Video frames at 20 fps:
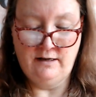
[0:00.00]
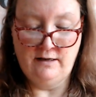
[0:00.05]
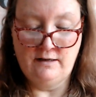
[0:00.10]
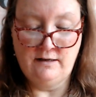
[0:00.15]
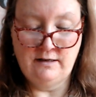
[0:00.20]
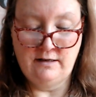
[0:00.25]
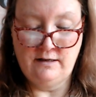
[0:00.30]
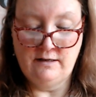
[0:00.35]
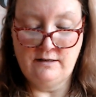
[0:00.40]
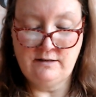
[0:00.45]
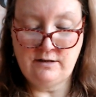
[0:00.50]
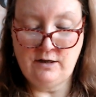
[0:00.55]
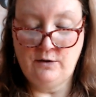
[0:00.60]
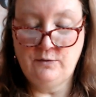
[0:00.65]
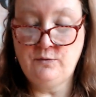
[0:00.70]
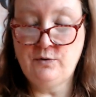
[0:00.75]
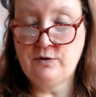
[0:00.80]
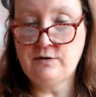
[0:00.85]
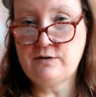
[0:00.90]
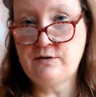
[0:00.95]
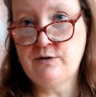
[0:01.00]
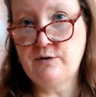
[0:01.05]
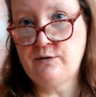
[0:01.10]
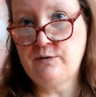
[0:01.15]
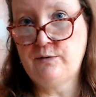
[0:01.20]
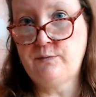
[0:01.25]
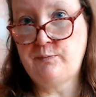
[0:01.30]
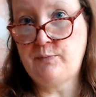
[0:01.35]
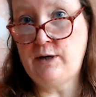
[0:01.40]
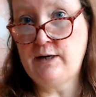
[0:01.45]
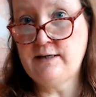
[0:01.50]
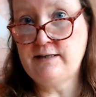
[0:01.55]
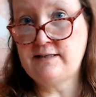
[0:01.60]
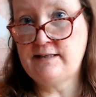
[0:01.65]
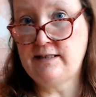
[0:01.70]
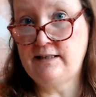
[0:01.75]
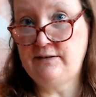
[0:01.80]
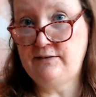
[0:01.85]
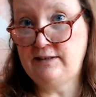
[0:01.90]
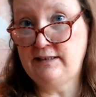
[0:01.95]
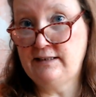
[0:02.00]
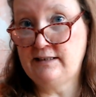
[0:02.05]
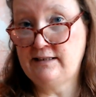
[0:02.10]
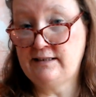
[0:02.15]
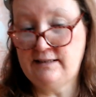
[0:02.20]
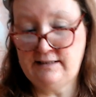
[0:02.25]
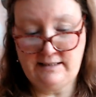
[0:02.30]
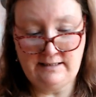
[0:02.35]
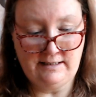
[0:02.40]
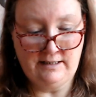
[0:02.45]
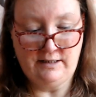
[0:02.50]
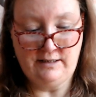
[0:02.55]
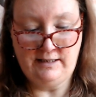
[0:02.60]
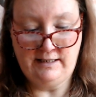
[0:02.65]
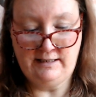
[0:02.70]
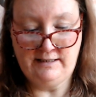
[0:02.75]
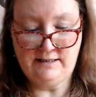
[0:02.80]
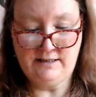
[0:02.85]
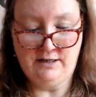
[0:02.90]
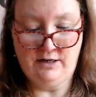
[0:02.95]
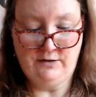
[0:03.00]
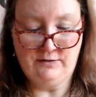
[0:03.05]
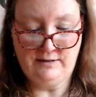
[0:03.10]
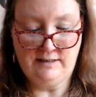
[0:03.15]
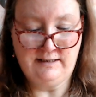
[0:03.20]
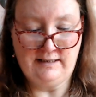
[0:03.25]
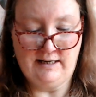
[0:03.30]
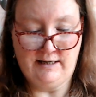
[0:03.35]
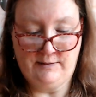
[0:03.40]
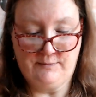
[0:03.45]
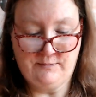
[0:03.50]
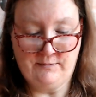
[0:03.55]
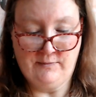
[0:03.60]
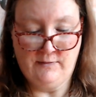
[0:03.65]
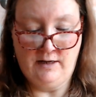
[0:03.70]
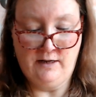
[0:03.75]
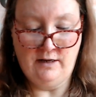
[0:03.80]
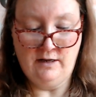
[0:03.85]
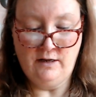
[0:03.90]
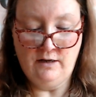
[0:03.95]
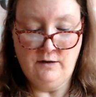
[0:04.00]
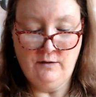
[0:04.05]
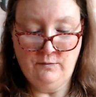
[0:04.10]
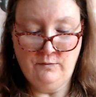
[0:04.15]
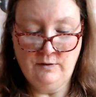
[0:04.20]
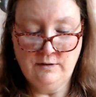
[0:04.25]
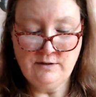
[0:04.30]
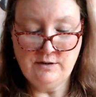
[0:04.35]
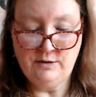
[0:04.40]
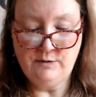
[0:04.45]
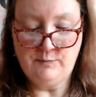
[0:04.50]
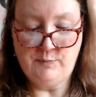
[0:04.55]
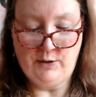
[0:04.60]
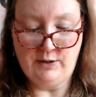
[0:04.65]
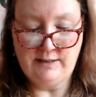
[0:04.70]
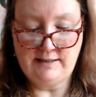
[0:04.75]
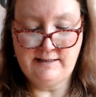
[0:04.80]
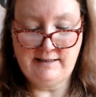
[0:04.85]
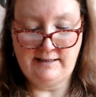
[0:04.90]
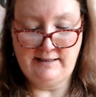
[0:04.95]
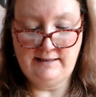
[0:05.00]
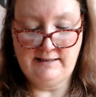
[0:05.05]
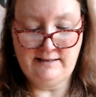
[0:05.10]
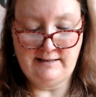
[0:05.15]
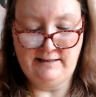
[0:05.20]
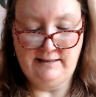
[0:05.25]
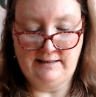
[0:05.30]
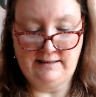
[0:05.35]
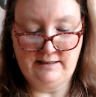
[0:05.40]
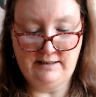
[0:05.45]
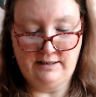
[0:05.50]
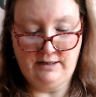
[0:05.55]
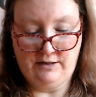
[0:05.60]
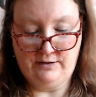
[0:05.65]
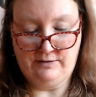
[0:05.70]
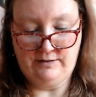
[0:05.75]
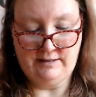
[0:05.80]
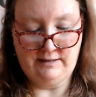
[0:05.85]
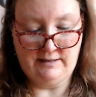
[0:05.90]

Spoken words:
So what do Pisceans need to know today? What do Pisces need to know today?